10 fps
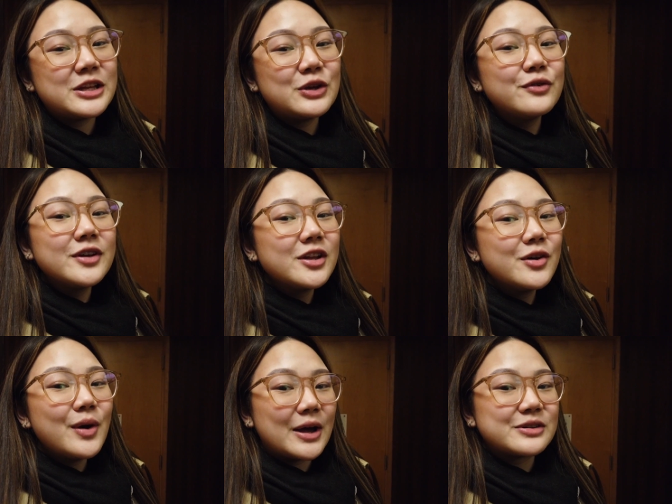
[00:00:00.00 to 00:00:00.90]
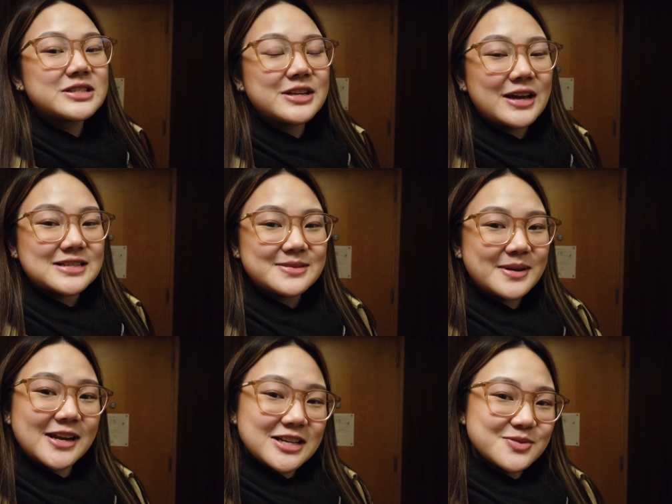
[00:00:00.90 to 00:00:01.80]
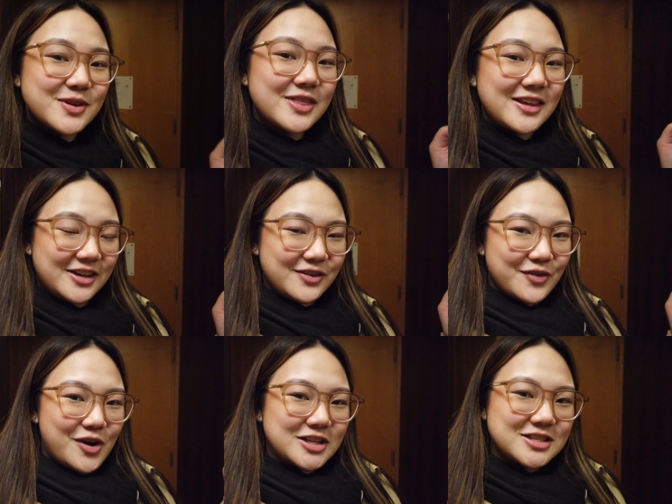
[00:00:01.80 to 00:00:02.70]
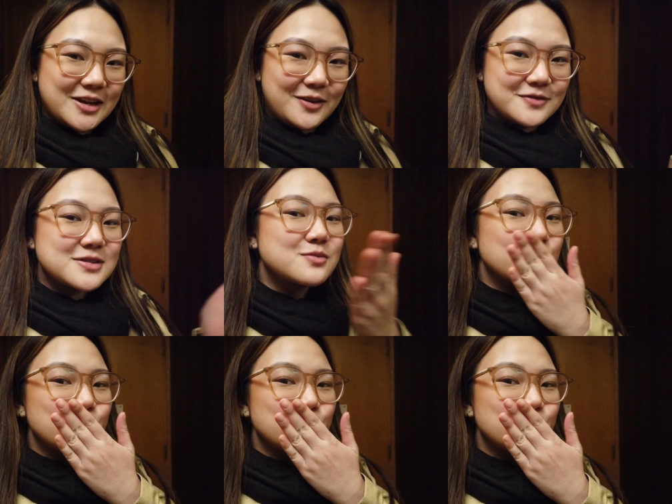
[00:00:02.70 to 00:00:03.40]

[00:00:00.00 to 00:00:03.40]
a new video. I will see you guys in my next one. Thank you for watching, loves.